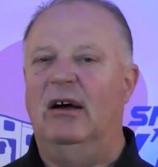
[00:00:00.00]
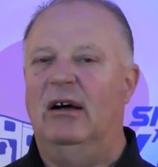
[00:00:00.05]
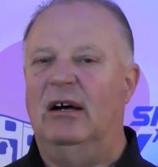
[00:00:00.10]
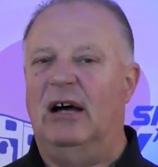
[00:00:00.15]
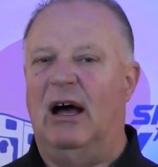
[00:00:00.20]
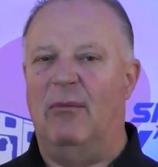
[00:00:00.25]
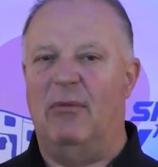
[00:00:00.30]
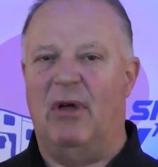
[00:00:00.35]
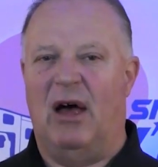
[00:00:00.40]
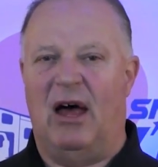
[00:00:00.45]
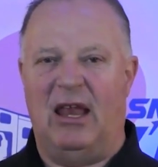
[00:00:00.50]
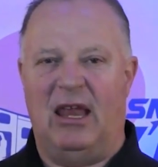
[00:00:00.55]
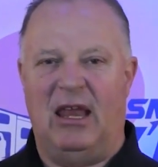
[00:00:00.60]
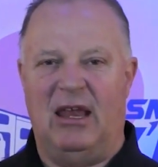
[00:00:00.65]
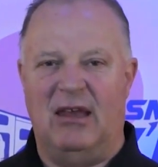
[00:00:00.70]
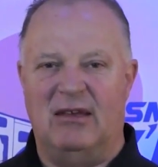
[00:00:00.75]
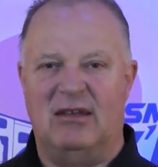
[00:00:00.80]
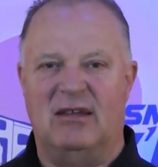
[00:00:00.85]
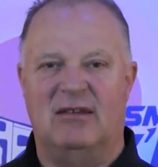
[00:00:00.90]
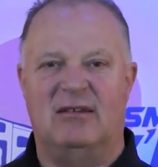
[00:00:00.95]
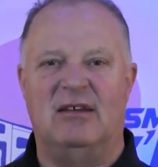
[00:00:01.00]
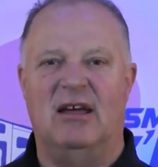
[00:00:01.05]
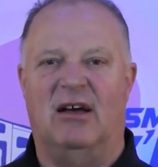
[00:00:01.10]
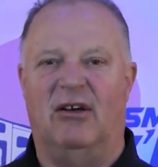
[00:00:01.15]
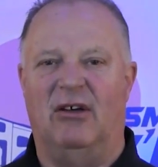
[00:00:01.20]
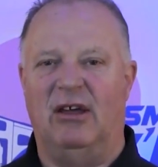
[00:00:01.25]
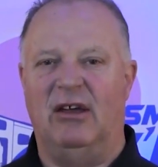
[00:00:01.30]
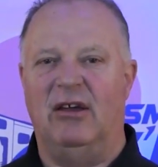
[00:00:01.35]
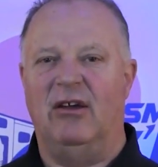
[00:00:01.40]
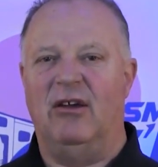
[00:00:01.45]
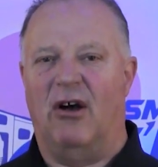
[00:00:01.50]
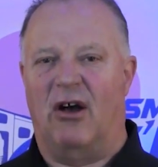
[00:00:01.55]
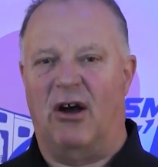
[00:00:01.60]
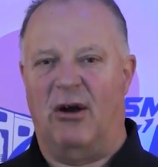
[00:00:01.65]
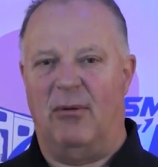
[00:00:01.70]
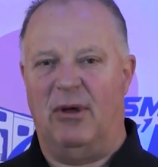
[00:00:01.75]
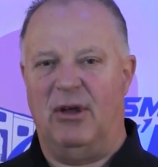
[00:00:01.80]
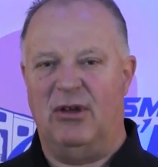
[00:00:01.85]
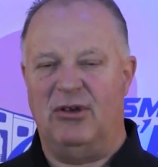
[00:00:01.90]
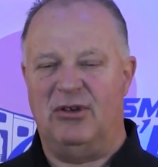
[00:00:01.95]
I'm not into selling
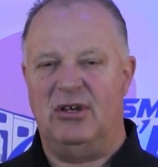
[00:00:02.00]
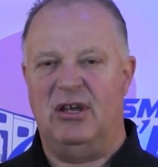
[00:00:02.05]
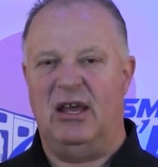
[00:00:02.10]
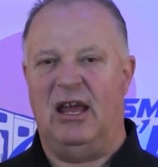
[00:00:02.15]
garbage.